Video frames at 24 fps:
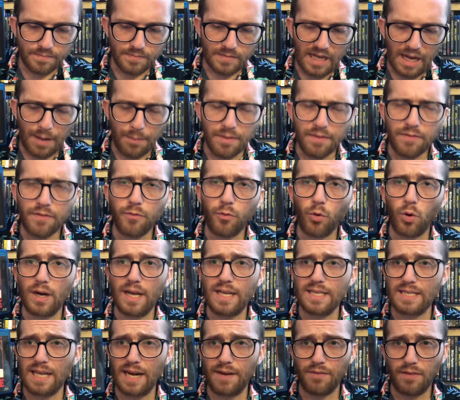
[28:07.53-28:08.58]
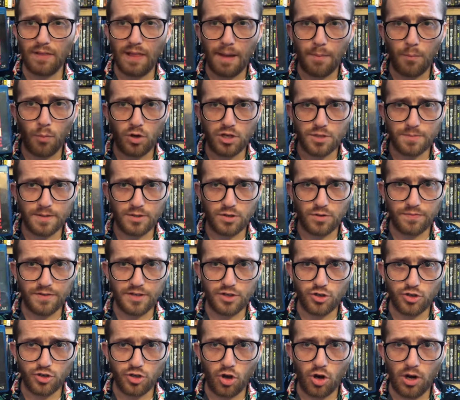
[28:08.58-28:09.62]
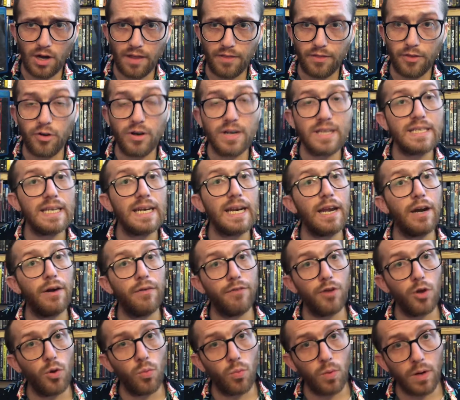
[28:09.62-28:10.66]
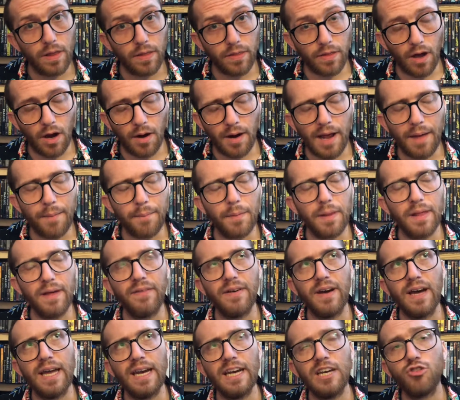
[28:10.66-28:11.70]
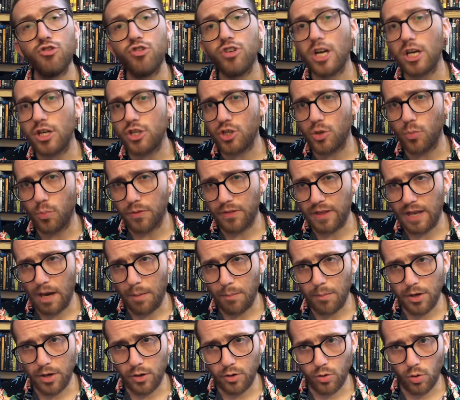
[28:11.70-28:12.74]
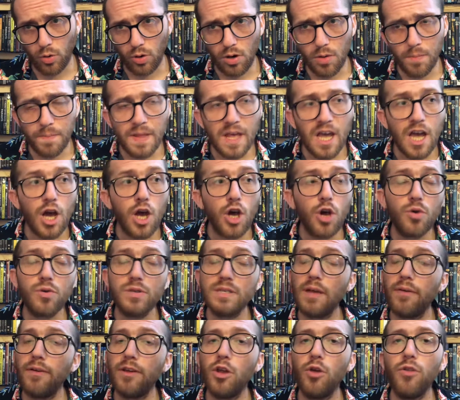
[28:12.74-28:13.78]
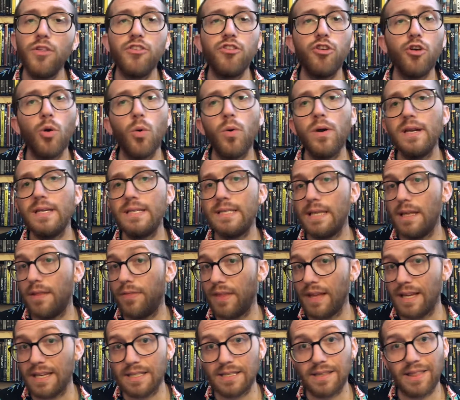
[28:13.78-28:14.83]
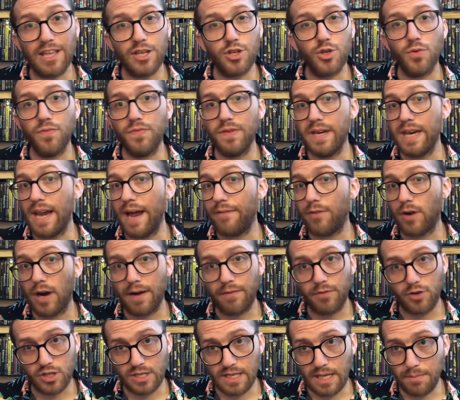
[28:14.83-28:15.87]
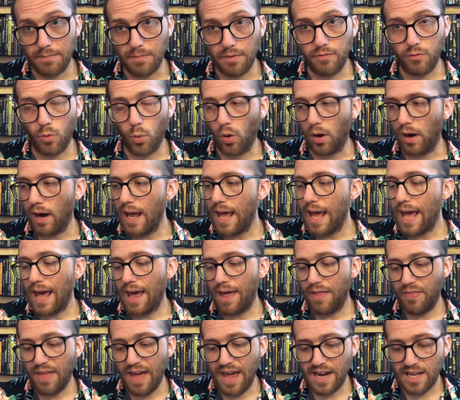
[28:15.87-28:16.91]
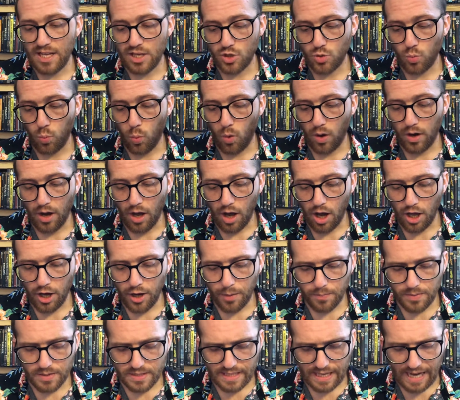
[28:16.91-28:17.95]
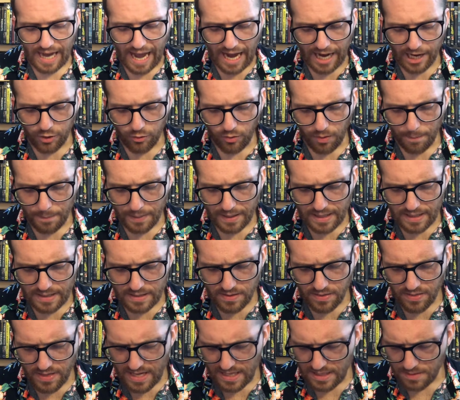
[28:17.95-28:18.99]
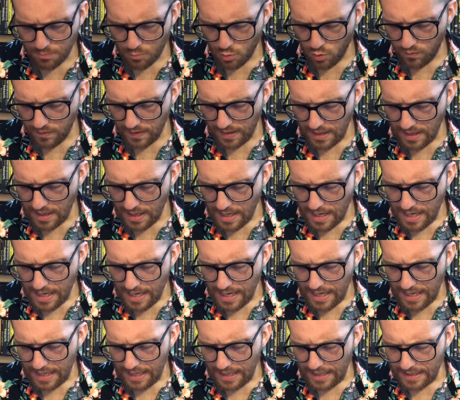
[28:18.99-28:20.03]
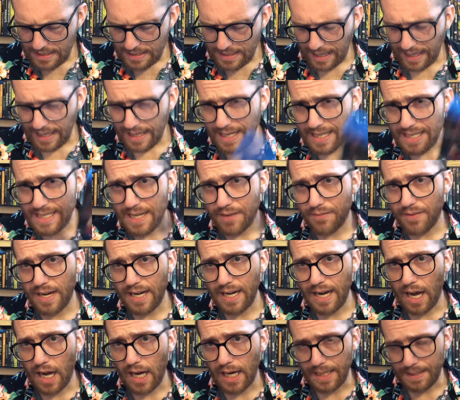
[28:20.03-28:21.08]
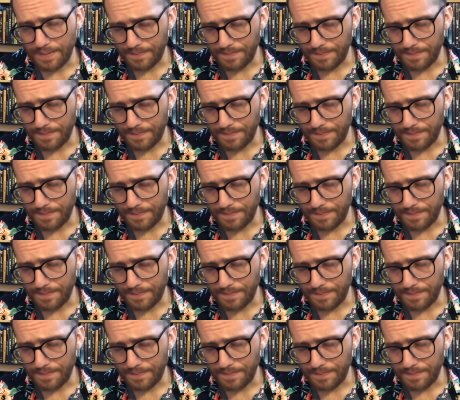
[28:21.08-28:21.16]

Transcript: I believe the 4K is going to have a lot more special features on it. There is an interview with, an introduction with Guillermo del Toro, who's telling you that you're going to see things that you've never ever seen before. And that is 100% accurate because this movie is 1979.